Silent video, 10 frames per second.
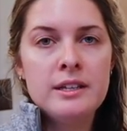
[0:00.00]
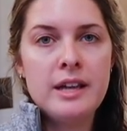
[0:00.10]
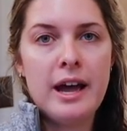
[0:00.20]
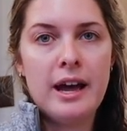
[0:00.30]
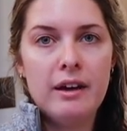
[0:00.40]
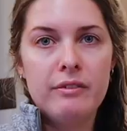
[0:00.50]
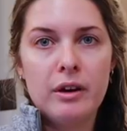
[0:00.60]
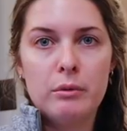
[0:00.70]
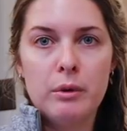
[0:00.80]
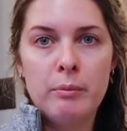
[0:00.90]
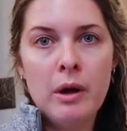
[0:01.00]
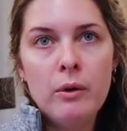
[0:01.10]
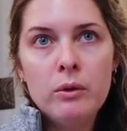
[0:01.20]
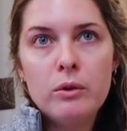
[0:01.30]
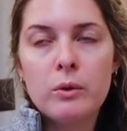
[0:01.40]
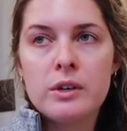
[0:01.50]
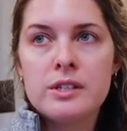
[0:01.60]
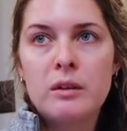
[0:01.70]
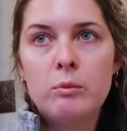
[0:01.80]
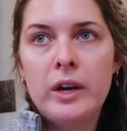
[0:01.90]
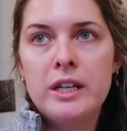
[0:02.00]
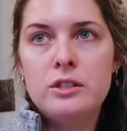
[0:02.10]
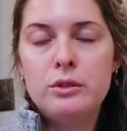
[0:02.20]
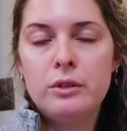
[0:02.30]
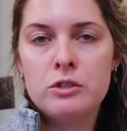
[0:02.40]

to have a remote or some way to